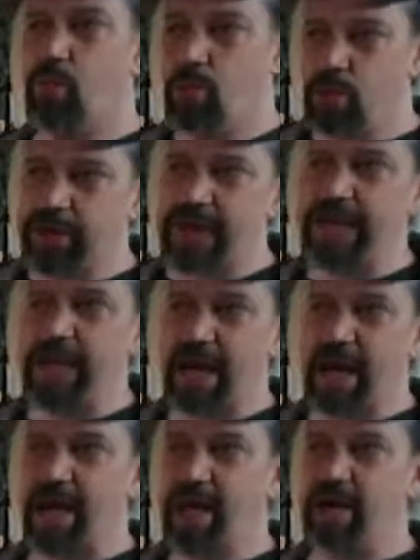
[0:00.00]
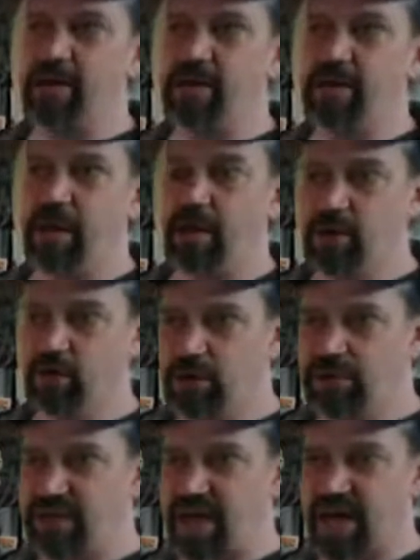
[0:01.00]
I'm working on a
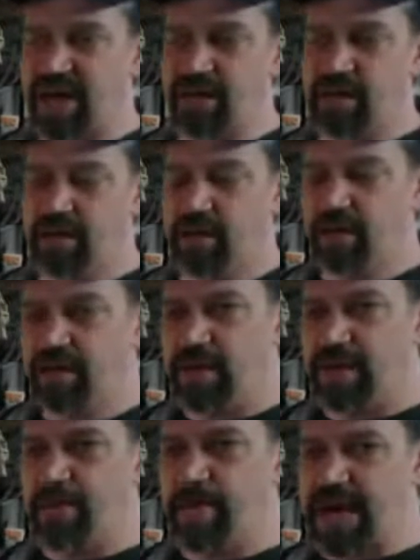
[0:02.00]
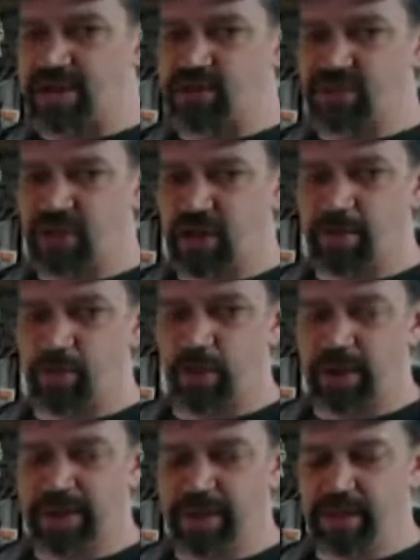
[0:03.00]
new design that matches
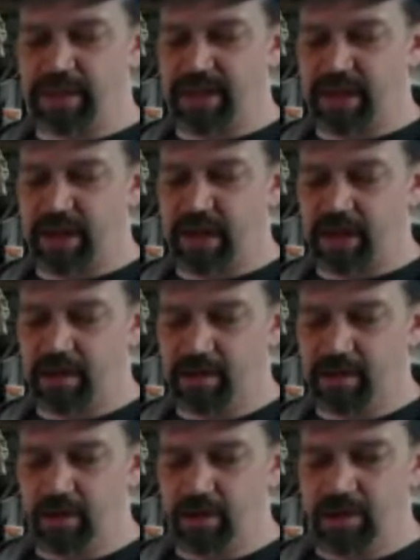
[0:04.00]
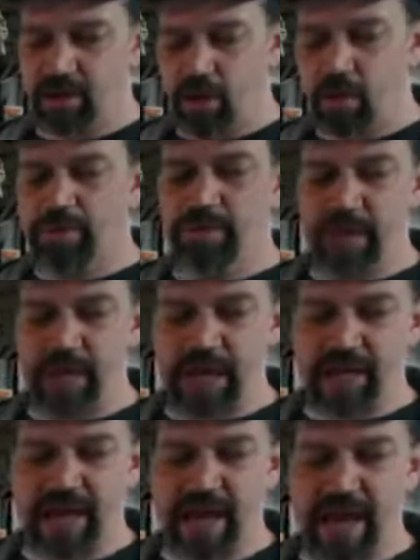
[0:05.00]
up with the
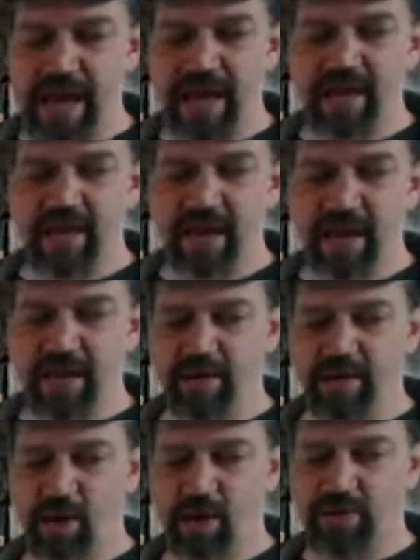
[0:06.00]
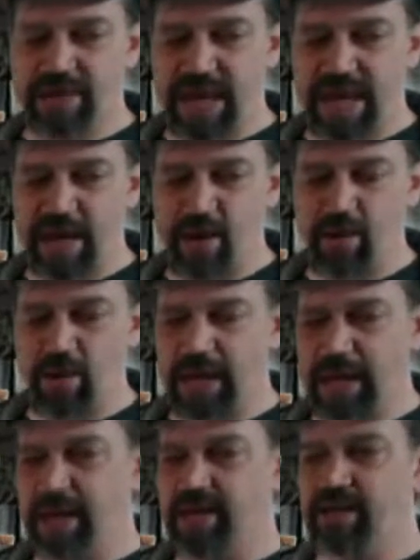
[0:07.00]
overlay that I had on Hunter's
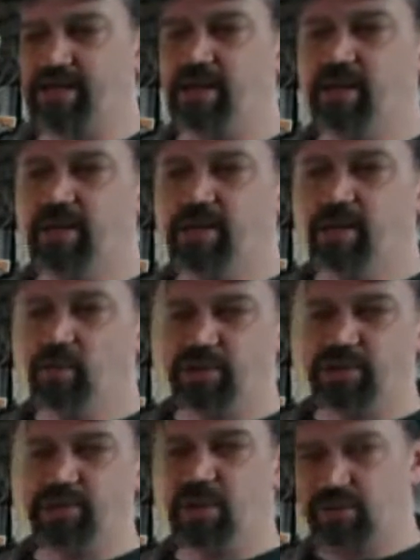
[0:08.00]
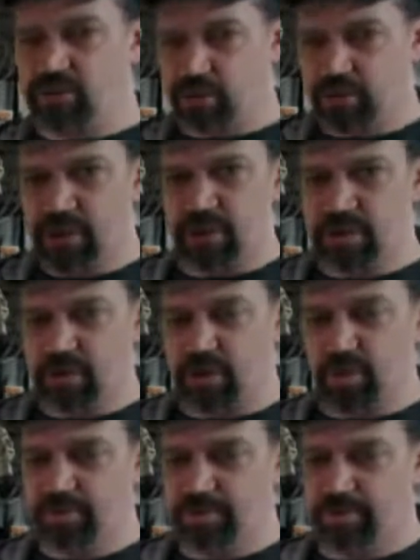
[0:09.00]
Hangout, and which is also
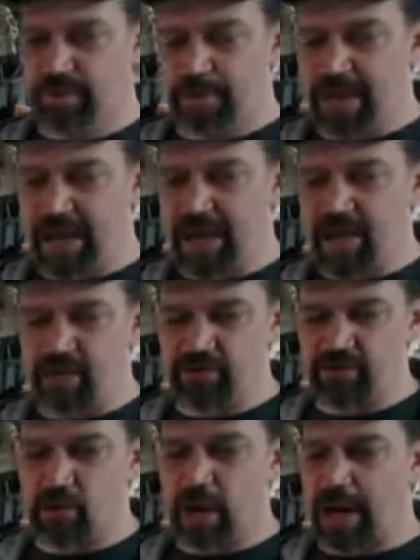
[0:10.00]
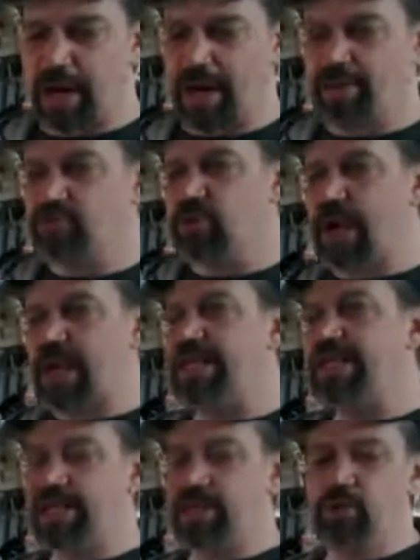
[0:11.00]
the banner. So I'm
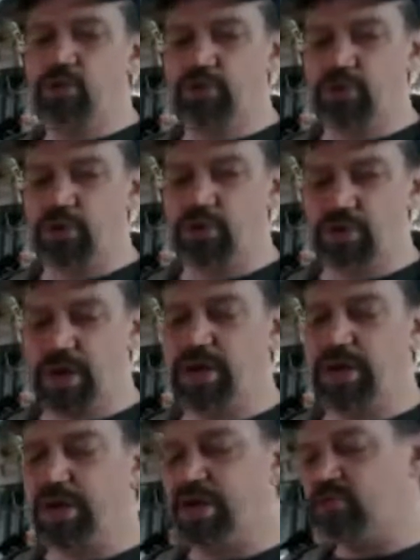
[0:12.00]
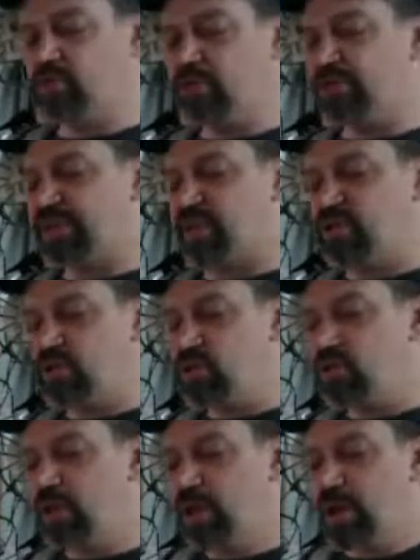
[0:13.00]
trying to get a new shirt done, and as soon as I
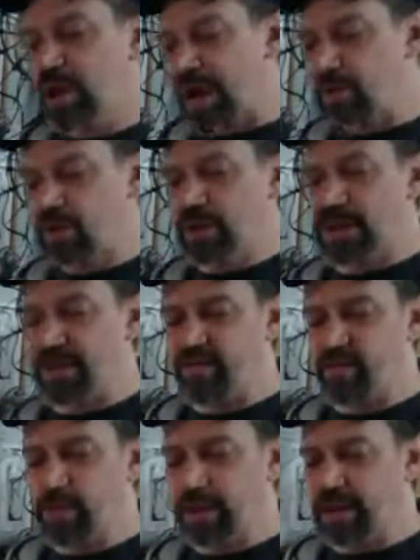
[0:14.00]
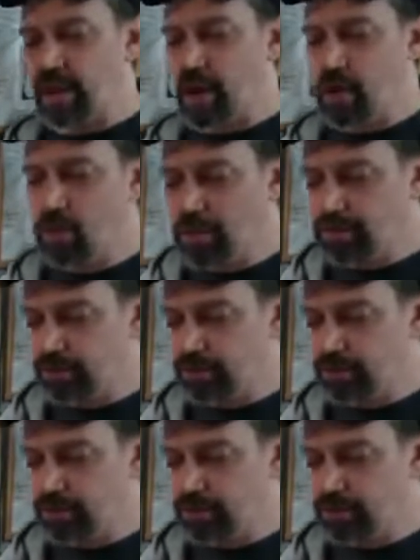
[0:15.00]
do, I will let everybody know.